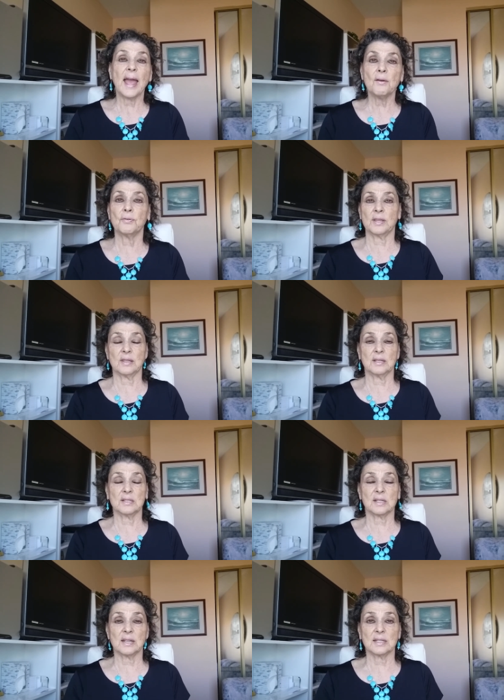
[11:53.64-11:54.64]
Everything
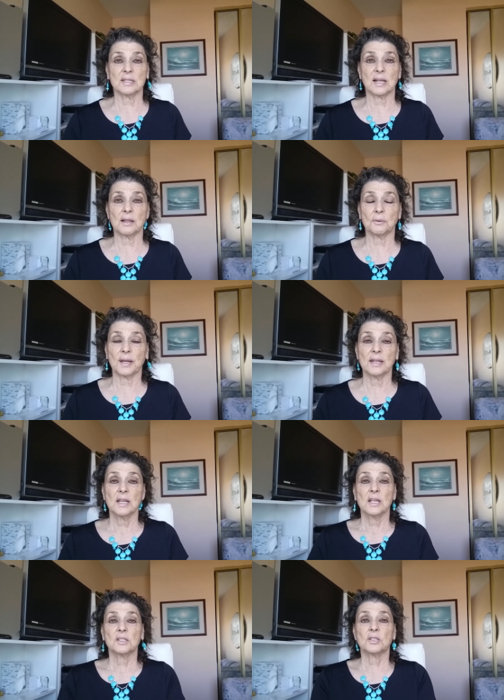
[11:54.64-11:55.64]
is going to accelerate.
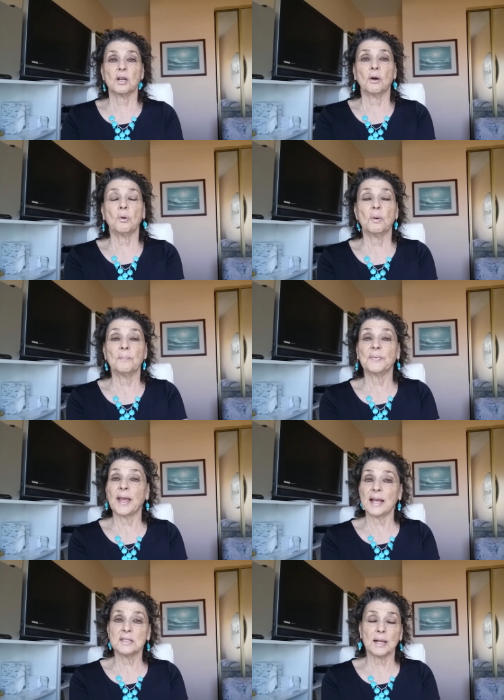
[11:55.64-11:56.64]
So,
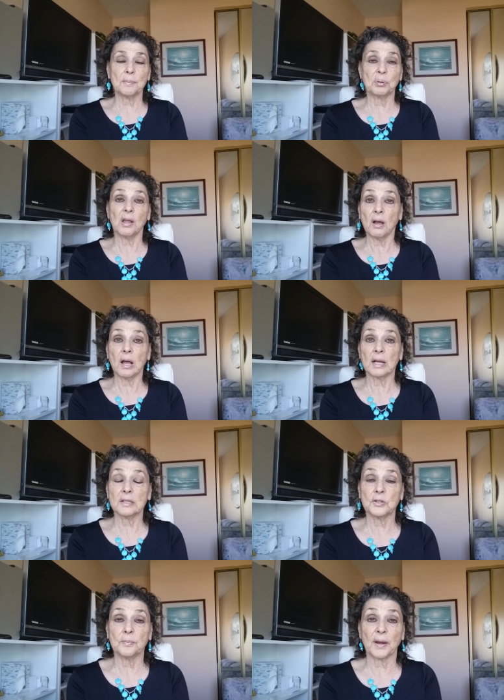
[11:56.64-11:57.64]
as I
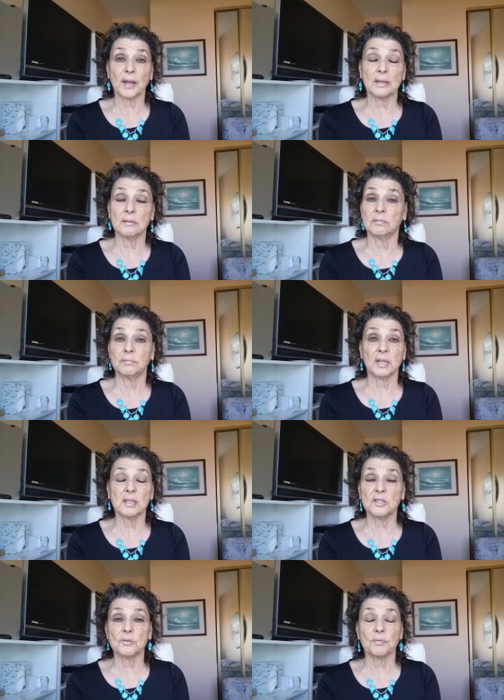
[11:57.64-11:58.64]
blog to my
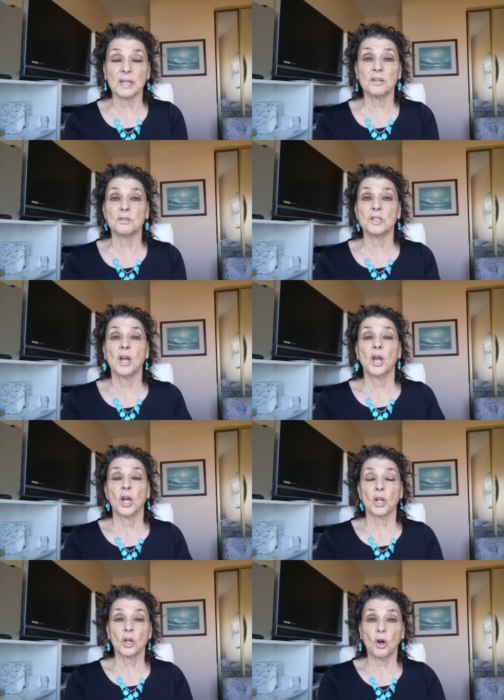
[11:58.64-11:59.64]
millions of readers,
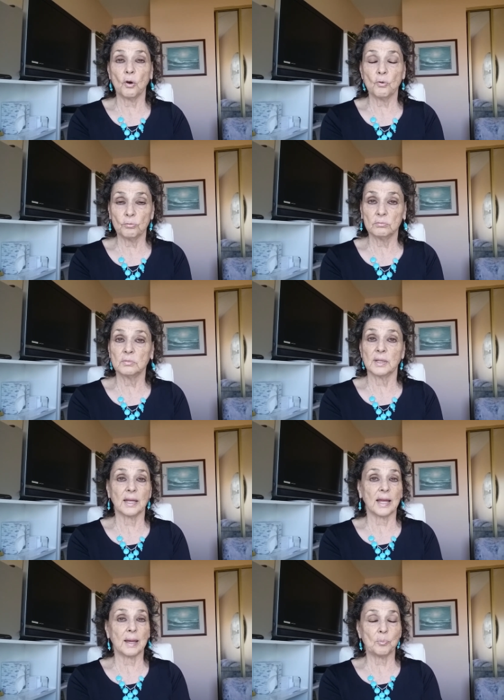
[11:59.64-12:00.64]
go
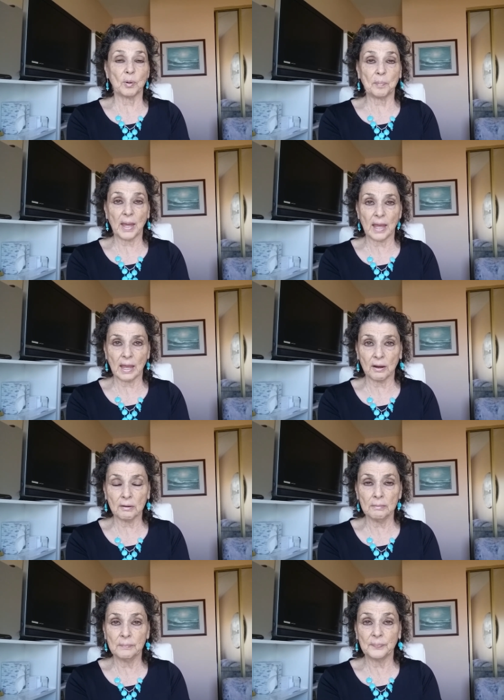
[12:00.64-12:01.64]
and prepare